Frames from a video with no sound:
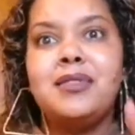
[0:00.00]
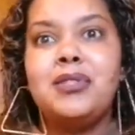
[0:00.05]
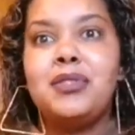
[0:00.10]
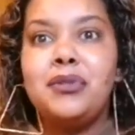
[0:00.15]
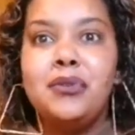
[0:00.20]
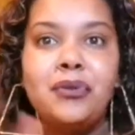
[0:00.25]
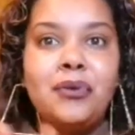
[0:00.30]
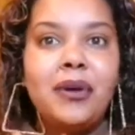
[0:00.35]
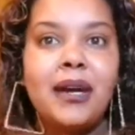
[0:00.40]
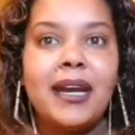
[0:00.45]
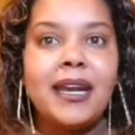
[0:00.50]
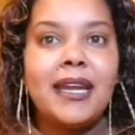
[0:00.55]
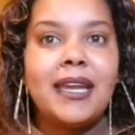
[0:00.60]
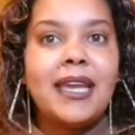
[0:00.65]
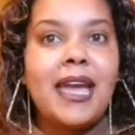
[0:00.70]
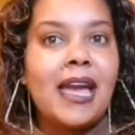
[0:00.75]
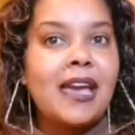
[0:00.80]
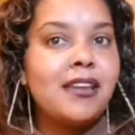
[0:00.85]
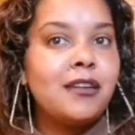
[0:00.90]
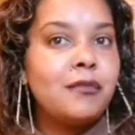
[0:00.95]
do a
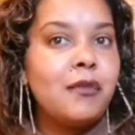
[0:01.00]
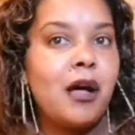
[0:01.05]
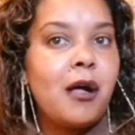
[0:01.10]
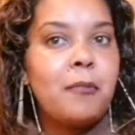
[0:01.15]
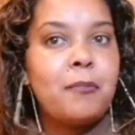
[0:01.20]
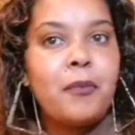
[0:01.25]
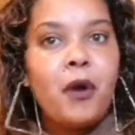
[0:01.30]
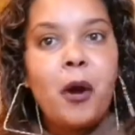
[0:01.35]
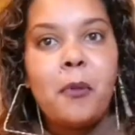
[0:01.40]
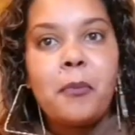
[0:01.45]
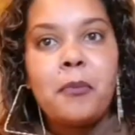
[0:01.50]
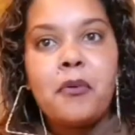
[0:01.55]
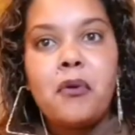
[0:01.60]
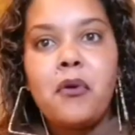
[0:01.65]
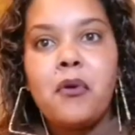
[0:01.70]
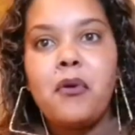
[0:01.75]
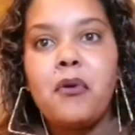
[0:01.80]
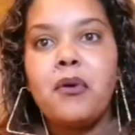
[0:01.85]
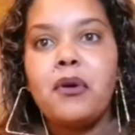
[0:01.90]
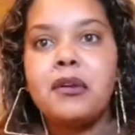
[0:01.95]
caramel
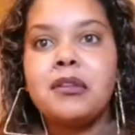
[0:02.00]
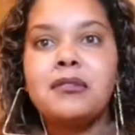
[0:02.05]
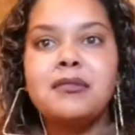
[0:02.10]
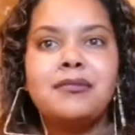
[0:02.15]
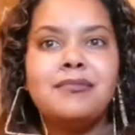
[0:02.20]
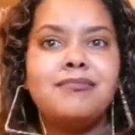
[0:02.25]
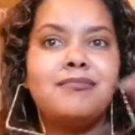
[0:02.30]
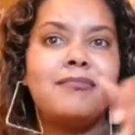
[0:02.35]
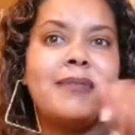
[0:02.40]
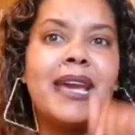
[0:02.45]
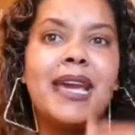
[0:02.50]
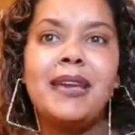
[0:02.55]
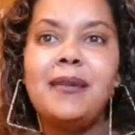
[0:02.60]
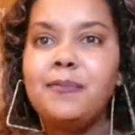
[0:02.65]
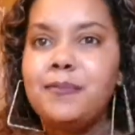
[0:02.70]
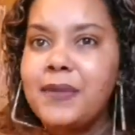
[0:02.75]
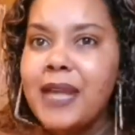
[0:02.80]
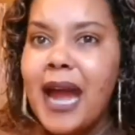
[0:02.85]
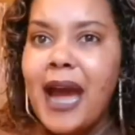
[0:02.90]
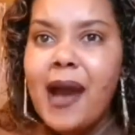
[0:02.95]
popcorn. Make
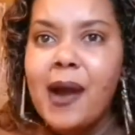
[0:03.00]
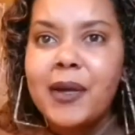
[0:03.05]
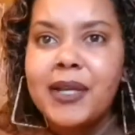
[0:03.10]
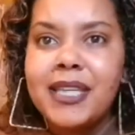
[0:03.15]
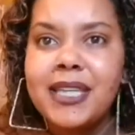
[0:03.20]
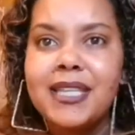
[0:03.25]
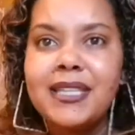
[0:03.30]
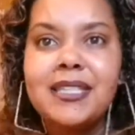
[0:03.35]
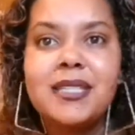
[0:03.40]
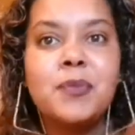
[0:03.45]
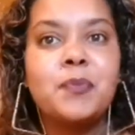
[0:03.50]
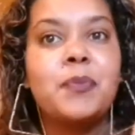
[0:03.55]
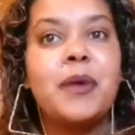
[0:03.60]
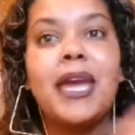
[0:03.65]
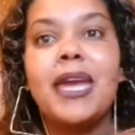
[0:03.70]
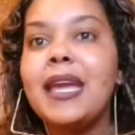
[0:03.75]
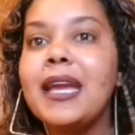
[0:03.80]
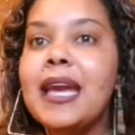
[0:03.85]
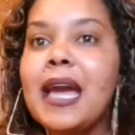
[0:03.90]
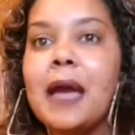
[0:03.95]
brownies,
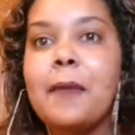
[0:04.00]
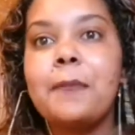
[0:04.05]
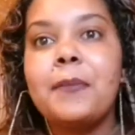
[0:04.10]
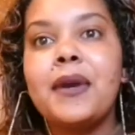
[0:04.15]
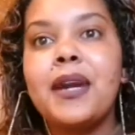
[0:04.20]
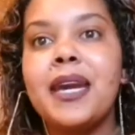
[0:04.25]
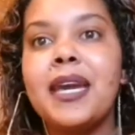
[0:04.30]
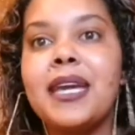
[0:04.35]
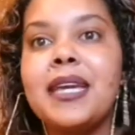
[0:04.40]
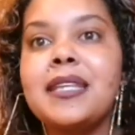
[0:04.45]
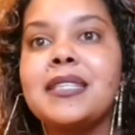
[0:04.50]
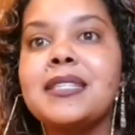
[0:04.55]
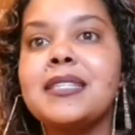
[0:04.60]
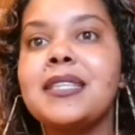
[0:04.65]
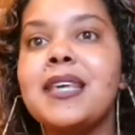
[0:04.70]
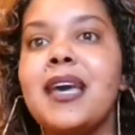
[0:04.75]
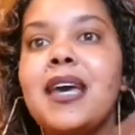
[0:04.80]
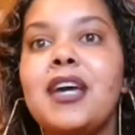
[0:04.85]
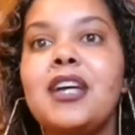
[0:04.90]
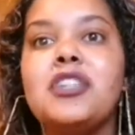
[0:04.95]
make cupcakes.
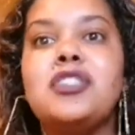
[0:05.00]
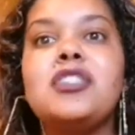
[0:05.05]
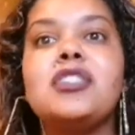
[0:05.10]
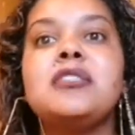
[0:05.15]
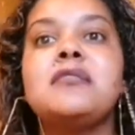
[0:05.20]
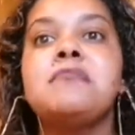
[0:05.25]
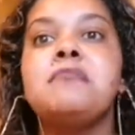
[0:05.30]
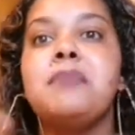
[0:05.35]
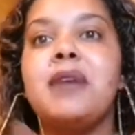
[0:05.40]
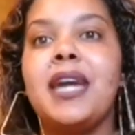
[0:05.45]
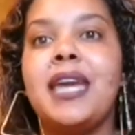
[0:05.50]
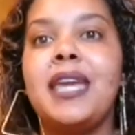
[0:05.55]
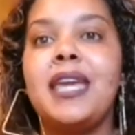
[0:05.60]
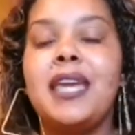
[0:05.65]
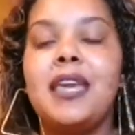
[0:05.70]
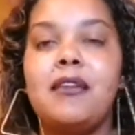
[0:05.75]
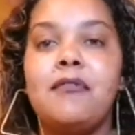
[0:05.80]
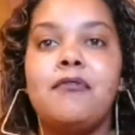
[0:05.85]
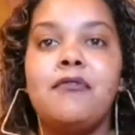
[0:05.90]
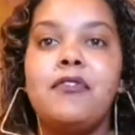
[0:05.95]
Just make
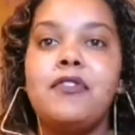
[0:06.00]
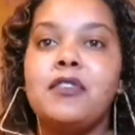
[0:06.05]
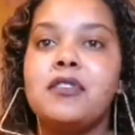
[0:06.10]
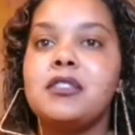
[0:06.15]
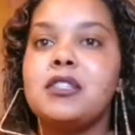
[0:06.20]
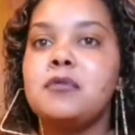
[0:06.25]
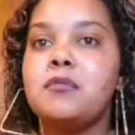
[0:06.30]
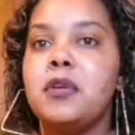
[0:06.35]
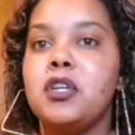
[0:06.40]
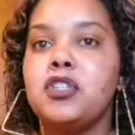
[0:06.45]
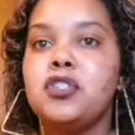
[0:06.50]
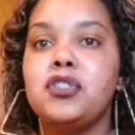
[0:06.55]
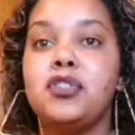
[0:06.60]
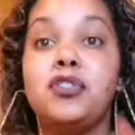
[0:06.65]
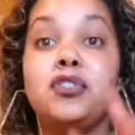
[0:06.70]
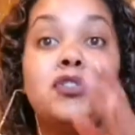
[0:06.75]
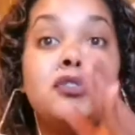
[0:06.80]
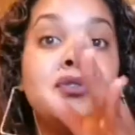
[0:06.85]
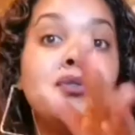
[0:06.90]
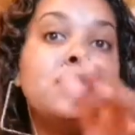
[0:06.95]
him feel special.
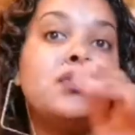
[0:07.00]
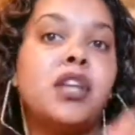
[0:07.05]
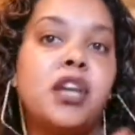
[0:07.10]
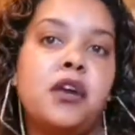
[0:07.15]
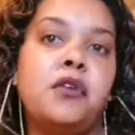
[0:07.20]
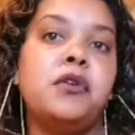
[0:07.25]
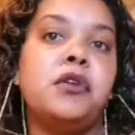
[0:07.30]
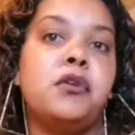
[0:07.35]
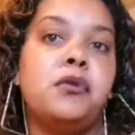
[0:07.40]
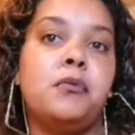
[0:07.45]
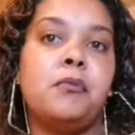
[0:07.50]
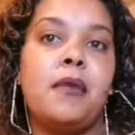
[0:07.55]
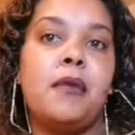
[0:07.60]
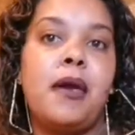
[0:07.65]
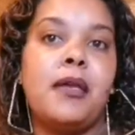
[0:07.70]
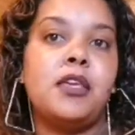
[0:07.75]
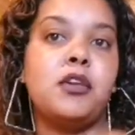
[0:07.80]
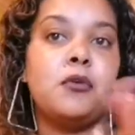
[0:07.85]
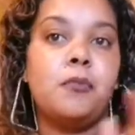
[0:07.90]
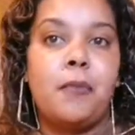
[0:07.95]
You know your
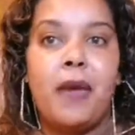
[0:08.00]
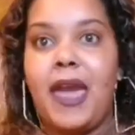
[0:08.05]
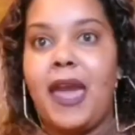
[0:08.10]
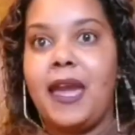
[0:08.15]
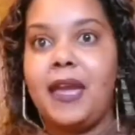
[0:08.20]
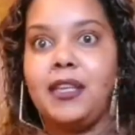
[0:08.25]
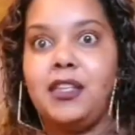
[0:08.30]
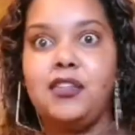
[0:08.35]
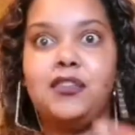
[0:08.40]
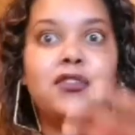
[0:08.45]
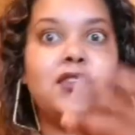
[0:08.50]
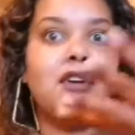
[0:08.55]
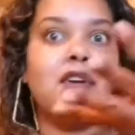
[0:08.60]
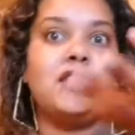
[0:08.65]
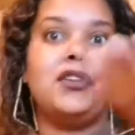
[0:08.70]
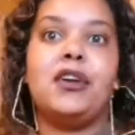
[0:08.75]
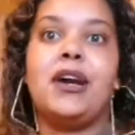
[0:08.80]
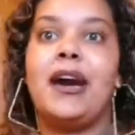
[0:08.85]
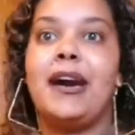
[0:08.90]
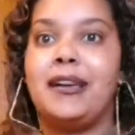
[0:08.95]
man, you know
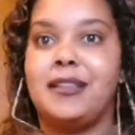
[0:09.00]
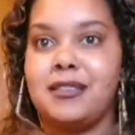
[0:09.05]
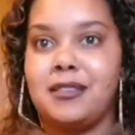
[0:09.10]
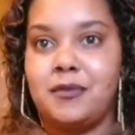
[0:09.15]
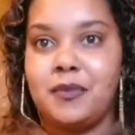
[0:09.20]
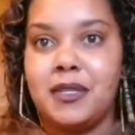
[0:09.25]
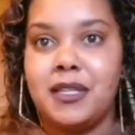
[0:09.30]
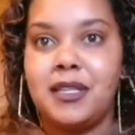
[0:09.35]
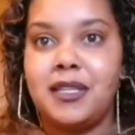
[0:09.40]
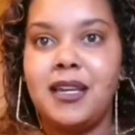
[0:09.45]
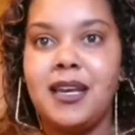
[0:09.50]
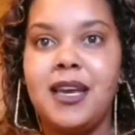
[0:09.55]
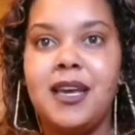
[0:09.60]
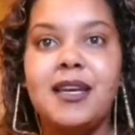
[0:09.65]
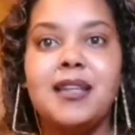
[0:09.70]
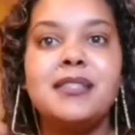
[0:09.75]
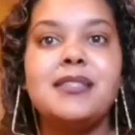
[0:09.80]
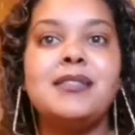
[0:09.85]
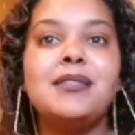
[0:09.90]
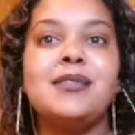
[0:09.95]
your husband.
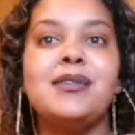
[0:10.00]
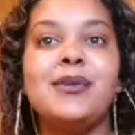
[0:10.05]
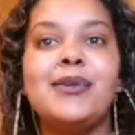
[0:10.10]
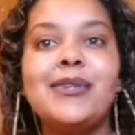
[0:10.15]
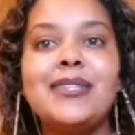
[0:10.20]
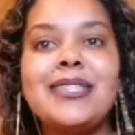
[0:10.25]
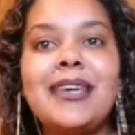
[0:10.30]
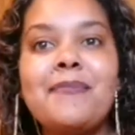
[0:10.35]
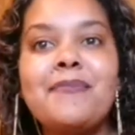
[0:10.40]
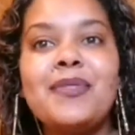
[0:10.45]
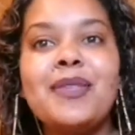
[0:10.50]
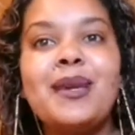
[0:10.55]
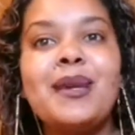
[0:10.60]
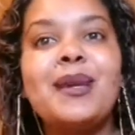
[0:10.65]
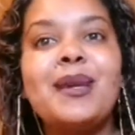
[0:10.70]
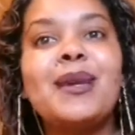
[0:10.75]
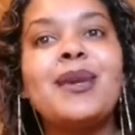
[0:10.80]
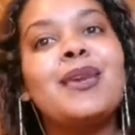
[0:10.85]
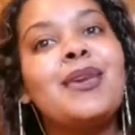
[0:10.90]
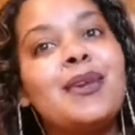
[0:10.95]
So do something
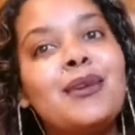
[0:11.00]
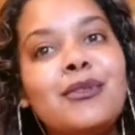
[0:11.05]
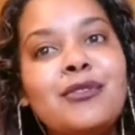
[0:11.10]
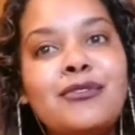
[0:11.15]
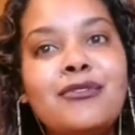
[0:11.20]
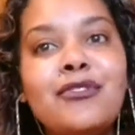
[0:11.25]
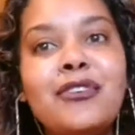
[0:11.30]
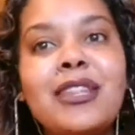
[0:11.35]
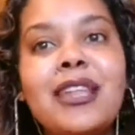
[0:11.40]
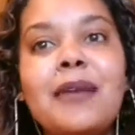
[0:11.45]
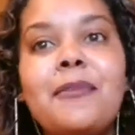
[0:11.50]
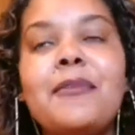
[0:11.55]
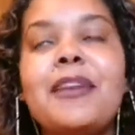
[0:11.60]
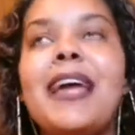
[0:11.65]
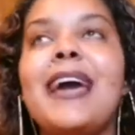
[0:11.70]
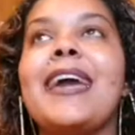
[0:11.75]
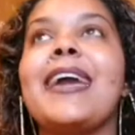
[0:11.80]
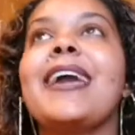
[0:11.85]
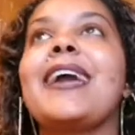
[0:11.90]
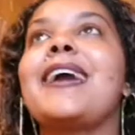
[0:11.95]
cute for them.
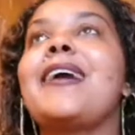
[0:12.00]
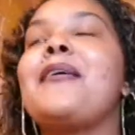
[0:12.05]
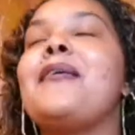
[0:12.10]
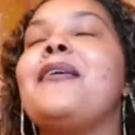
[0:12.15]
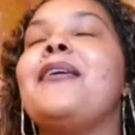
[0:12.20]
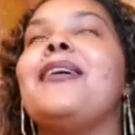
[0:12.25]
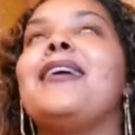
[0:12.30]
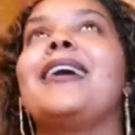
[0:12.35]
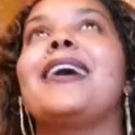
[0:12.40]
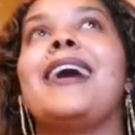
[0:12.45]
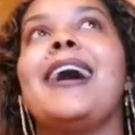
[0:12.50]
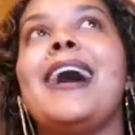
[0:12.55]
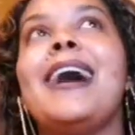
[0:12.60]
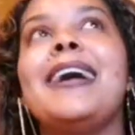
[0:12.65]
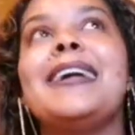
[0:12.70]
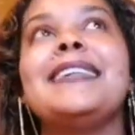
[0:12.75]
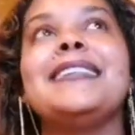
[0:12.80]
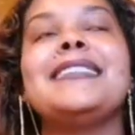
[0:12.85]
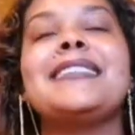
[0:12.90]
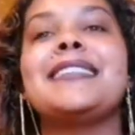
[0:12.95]
Like,
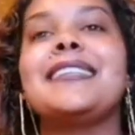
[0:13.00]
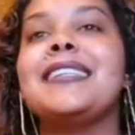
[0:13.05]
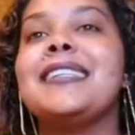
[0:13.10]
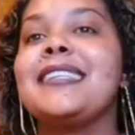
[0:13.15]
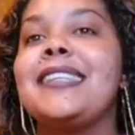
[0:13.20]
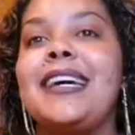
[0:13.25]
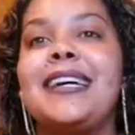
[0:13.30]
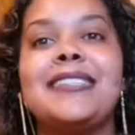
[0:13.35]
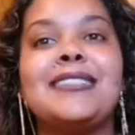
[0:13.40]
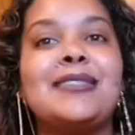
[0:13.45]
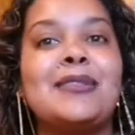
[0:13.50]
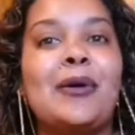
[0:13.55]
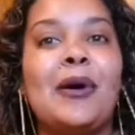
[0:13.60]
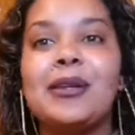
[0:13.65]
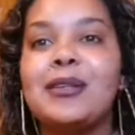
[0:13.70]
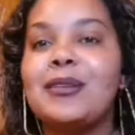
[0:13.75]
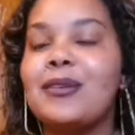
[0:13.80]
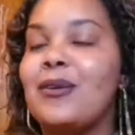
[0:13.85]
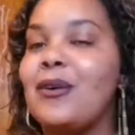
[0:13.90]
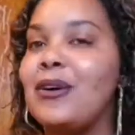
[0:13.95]
guys, it does
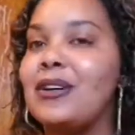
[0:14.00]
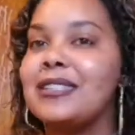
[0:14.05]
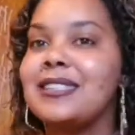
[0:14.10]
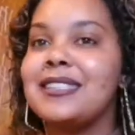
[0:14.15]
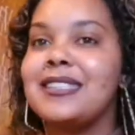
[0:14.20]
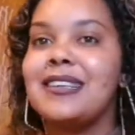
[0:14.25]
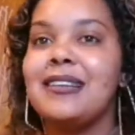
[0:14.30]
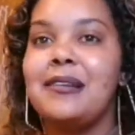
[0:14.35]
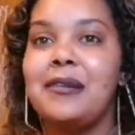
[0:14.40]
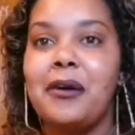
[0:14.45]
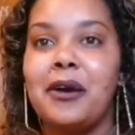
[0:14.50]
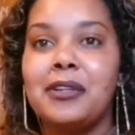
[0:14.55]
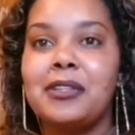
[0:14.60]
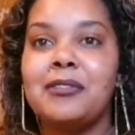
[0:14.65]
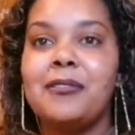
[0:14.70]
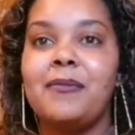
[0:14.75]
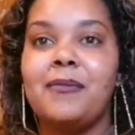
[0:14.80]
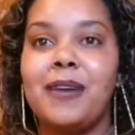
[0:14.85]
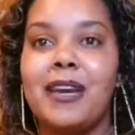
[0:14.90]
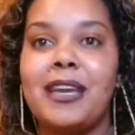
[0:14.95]
not cost a lot
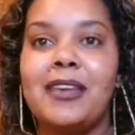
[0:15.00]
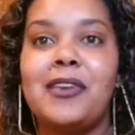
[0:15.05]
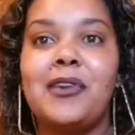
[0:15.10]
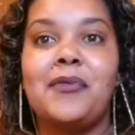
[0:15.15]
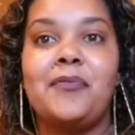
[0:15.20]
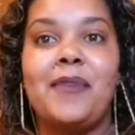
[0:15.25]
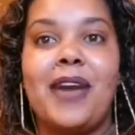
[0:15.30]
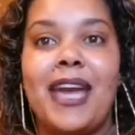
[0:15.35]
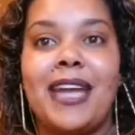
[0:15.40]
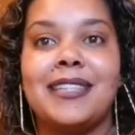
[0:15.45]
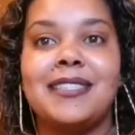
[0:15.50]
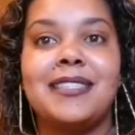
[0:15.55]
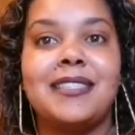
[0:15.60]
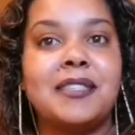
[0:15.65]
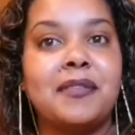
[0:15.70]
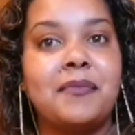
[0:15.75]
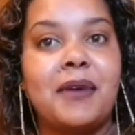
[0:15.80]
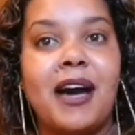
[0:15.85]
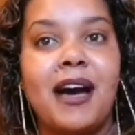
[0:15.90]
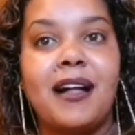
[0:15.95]
to make your man
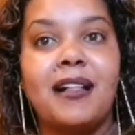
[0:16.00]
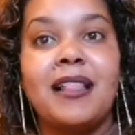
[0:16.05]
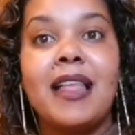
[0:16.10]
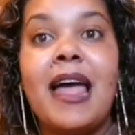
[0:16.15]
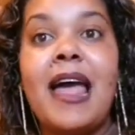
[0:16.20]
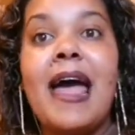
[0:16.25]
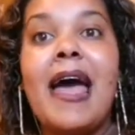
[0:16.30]
smile.